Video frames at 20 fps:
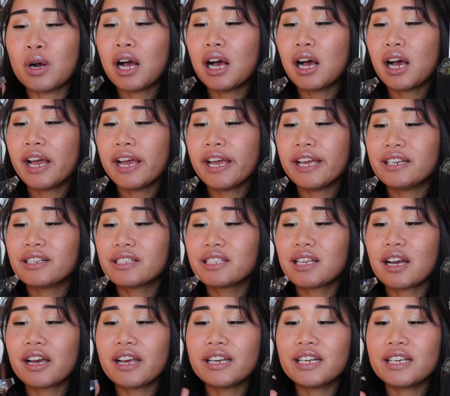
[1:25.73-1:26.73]
I
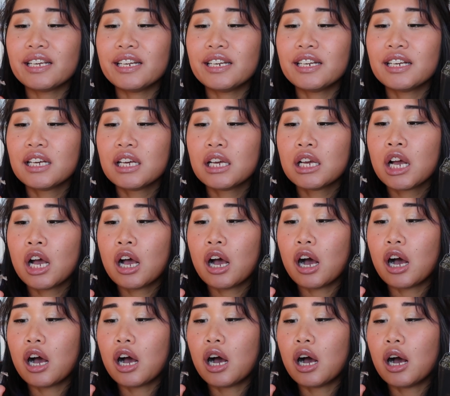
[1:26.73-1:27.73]
decided
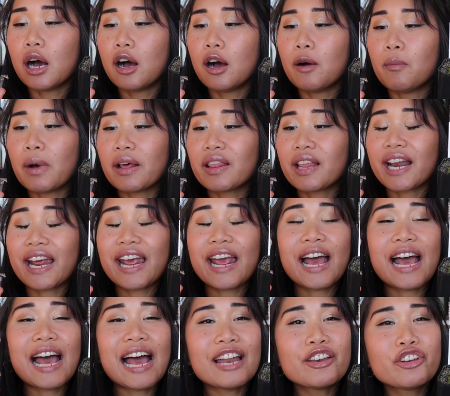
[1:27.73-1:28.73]
that I
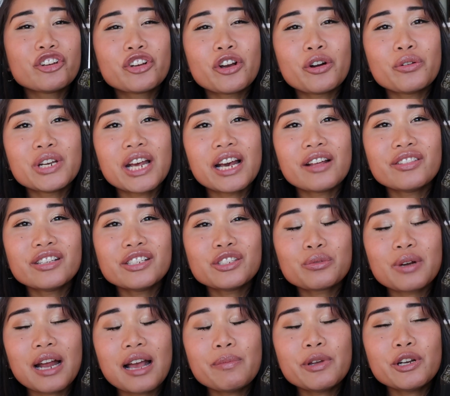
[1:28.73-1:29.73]
had to go down this
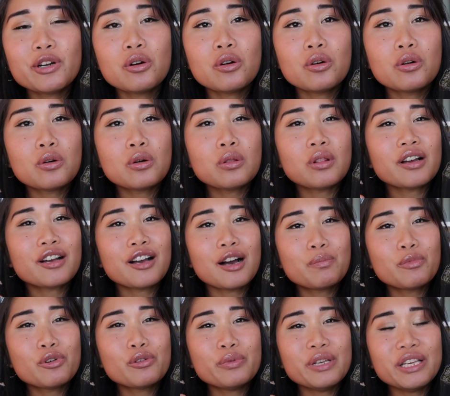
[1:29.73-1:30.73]
rabbit hole a
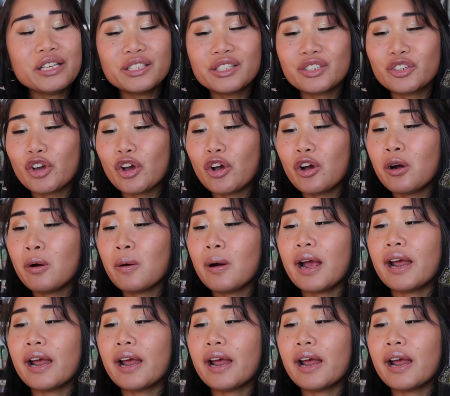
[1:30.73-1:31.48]
couple weeks ago,